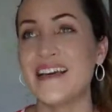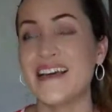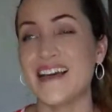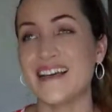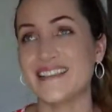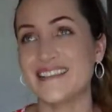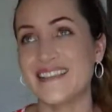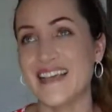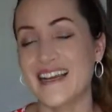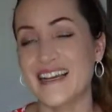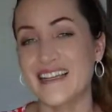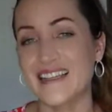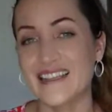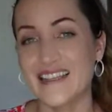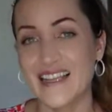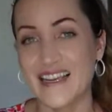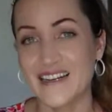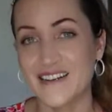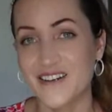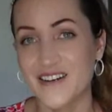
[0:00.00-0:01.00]
a second
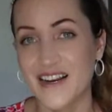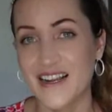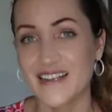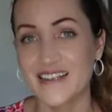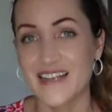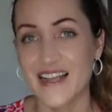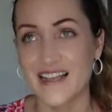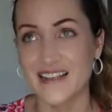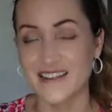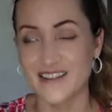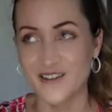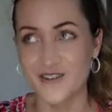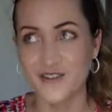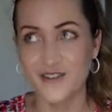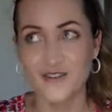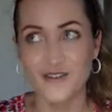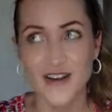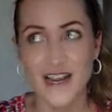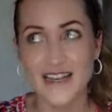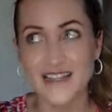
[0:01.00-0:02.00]
later, and that
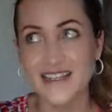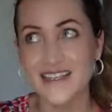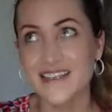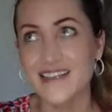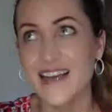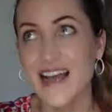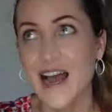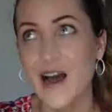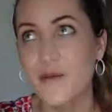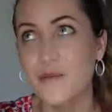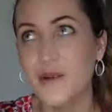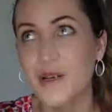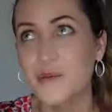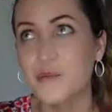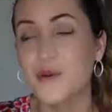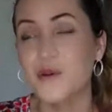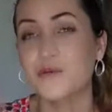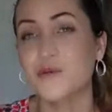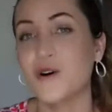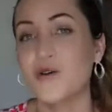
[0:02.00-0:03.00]
threading how many
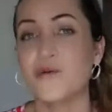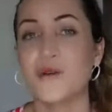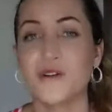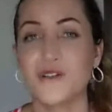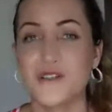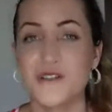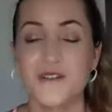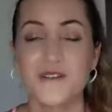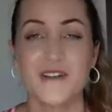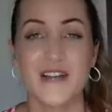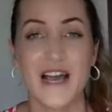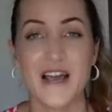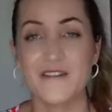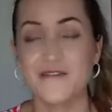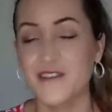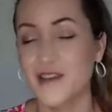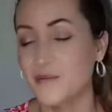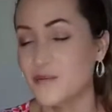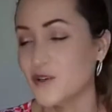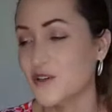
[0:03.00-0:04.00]
people are watching you live
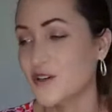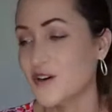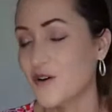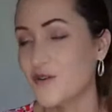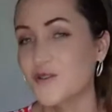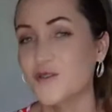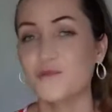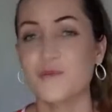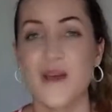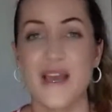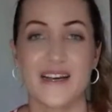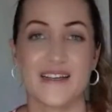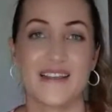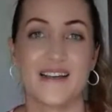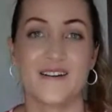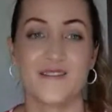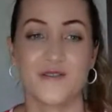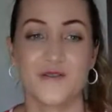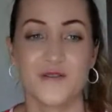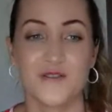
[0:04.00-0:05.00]
number goes back
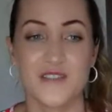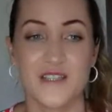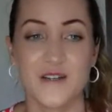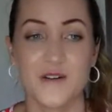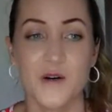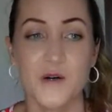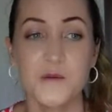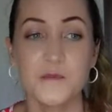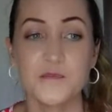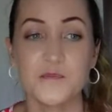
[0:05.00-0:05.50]
down to zero,